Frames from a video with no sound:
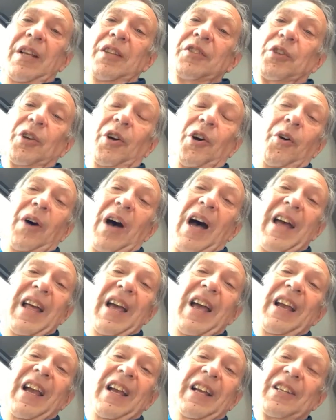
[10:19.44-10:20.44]
So
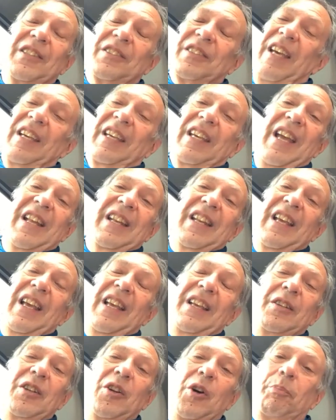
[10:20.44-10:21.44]
because I get
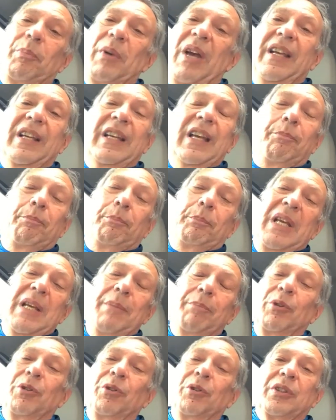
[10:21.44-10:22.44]

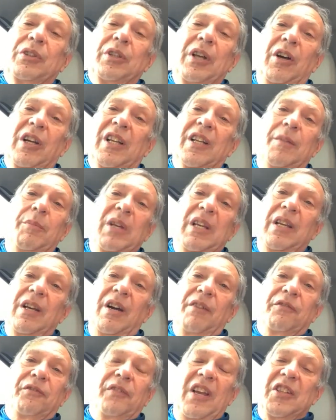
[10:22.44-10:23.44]
people talking to
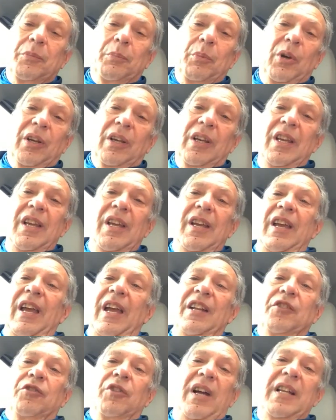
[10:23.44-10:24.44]
me on Facebook
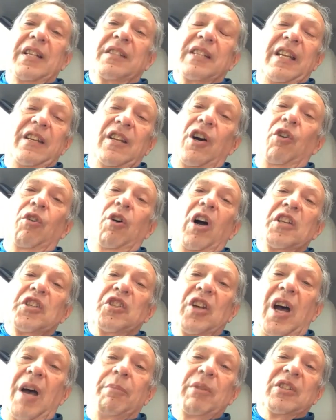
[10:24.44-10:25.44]
and trying to say, no, our
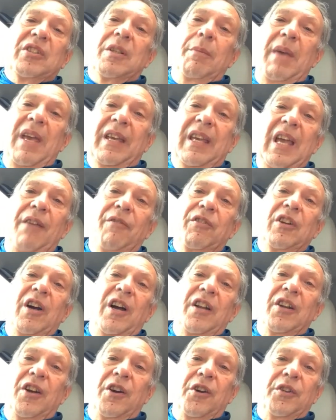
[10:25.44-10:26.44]
job is to make heaven
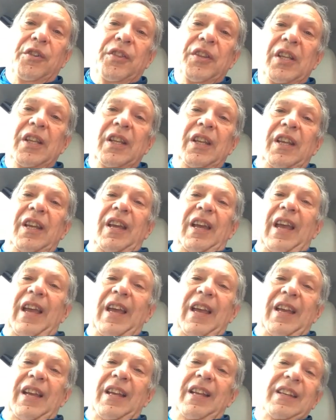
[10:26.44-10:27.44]
on earth.
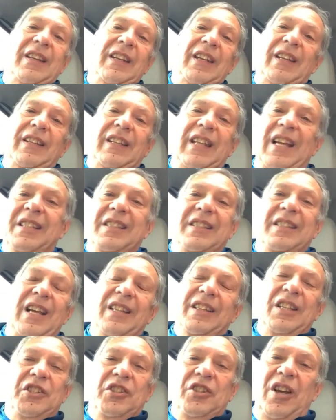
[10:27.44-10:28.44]
And that's
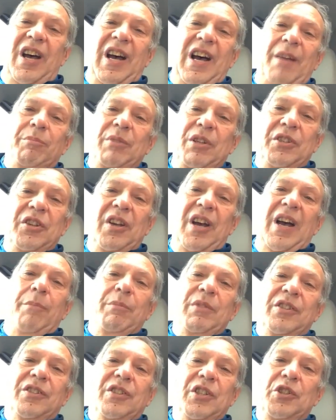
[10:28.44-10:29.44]
not the job. The
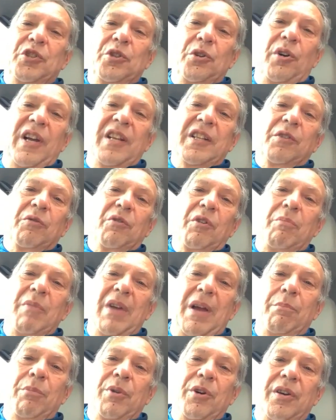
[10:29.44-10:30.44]
job is to join to
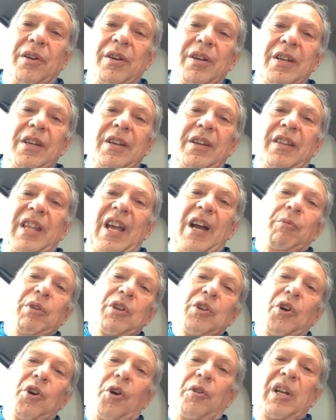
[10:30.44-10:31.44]
remember that
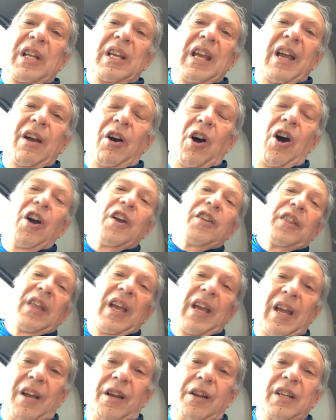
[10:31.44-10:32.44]
we already are
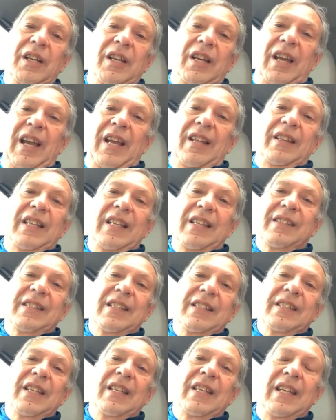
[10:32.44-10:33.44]
there and this
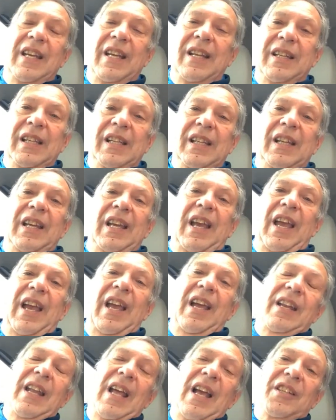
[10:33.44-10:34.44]
isn't it.
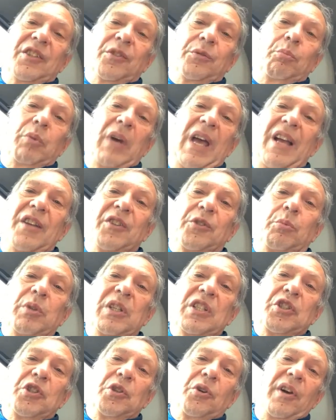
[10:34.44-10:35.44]
And as
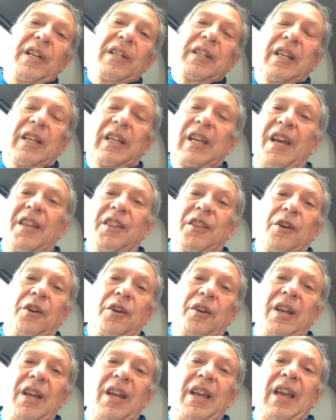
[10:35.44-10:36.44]
we join
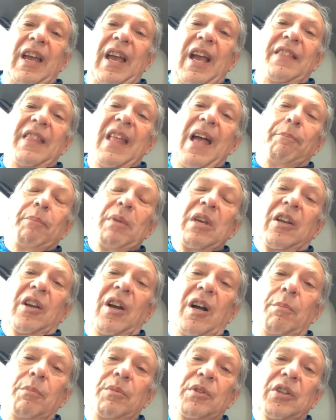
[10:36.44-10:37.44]
together, and that
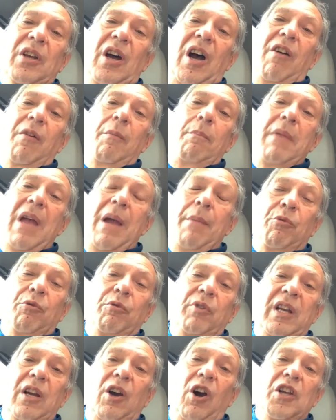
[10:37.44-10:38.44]
becomes our
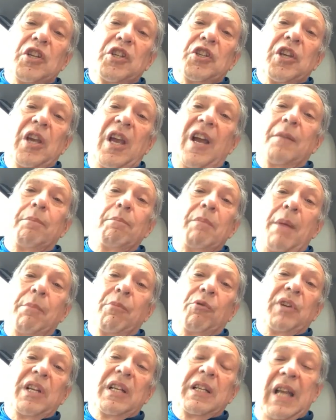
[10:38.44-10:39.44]
memory, our shared
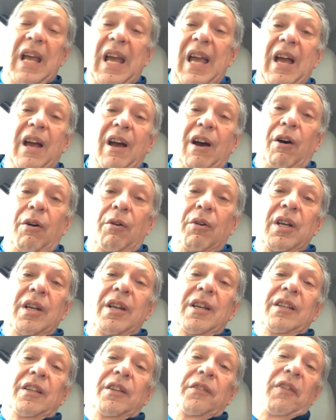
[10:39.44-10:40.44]
memory now,
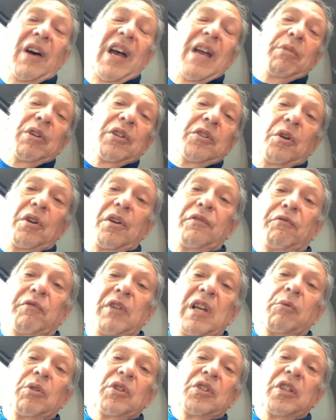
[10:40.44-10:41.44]
the vibratory
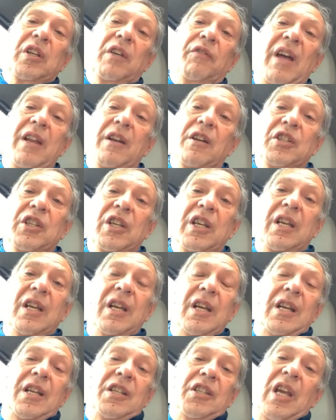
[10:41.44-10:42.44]
frequency of energy
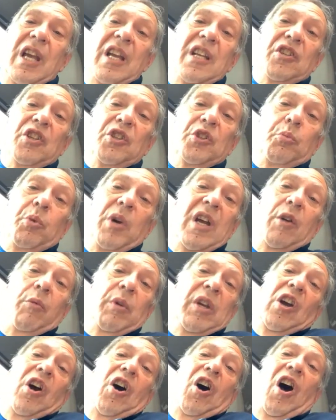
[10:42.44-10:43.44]
changes where
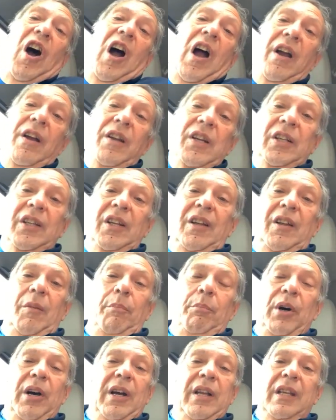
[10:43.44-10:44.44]
we are.
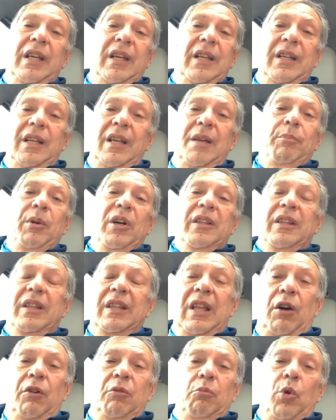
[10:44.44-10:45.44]

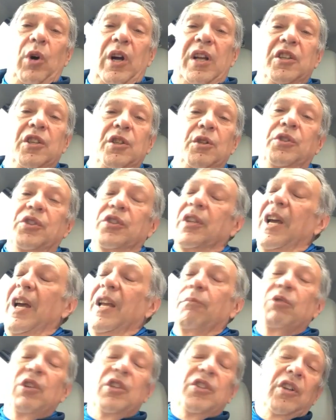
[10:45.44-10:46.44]
What you
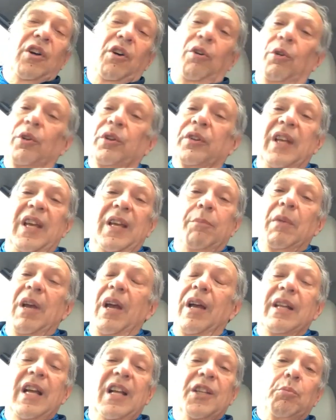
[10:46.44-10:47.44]
said was the whole thing,
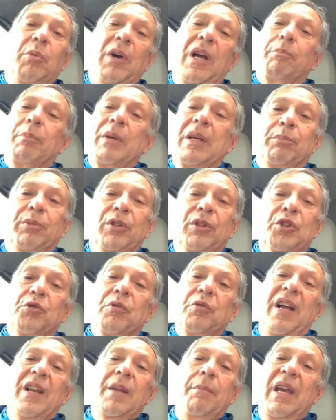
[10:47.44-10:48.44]
man. That's why people are
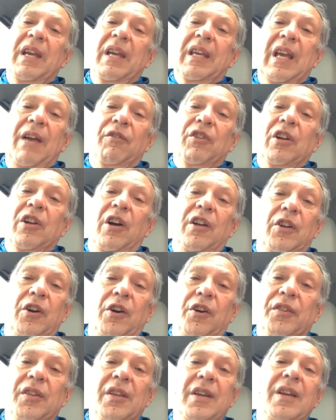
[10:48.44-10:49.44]
trying to make heaven on
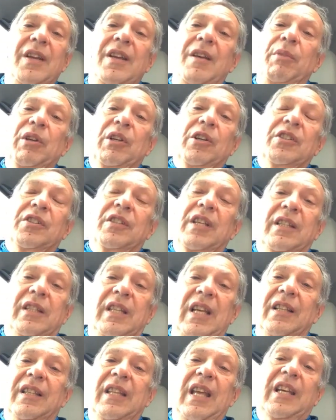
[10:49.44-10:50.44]
earth, because they
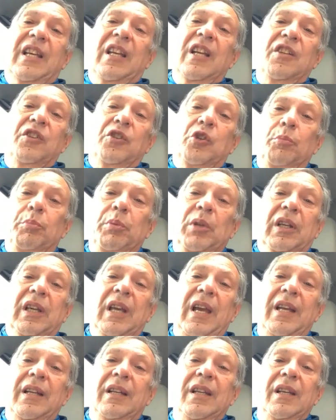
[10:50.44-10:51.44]
think they can
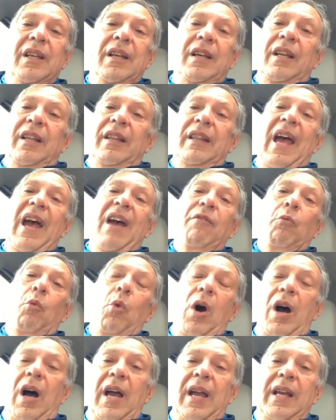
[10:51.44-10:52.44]
duplicate that
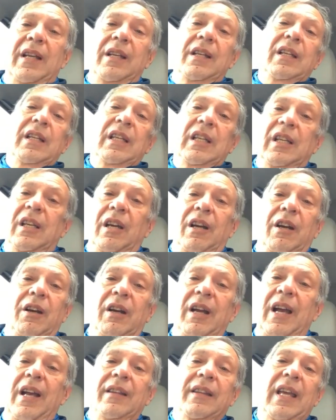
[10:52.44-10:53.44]
wine
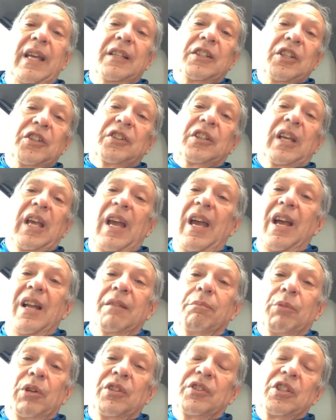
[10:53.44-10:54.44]
here, and they just
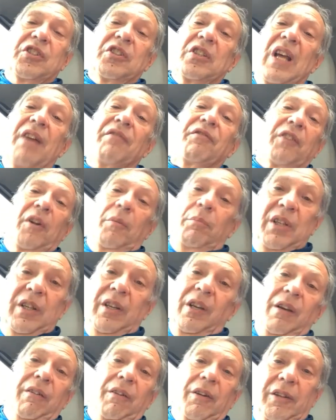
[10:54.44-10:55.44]
can't, because it's not from
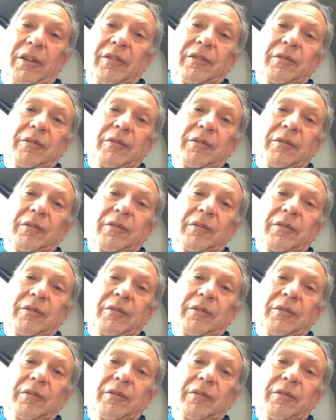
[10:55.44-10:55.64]
here.